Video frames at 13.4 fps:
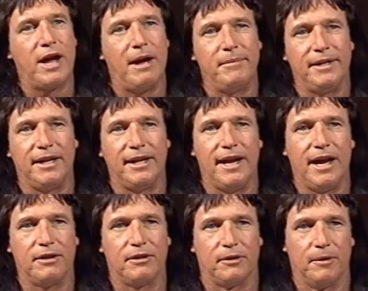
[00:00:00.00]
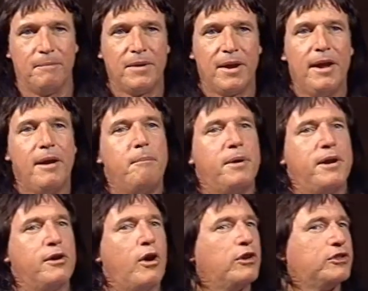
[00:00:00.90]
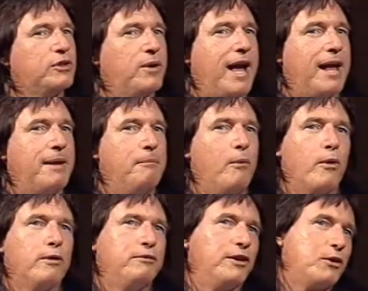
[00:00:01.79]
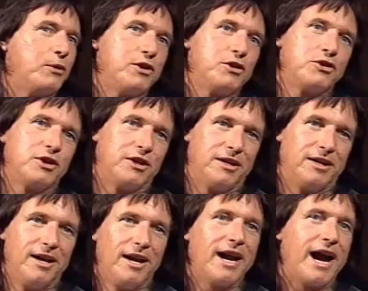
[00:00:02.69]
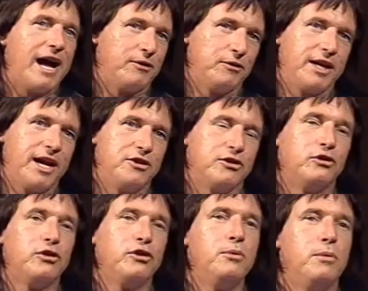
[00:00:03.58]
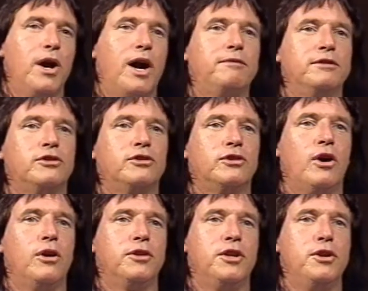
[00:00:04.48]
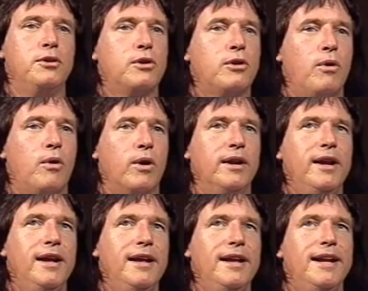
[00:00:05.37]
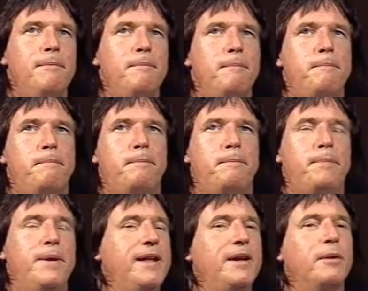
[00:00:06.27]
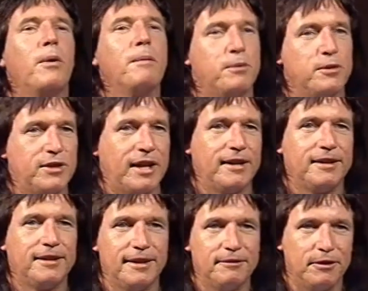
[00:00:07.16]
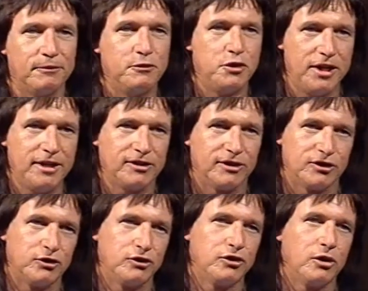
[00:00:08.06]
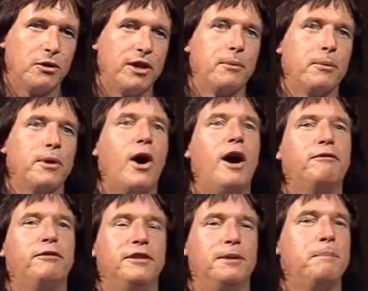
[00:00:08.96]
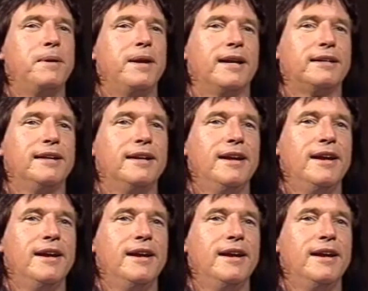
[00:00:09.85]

coming together. But it also had more of a Christian connotation too. We often saw the unicorn being representative of Jesus, and so they would often depict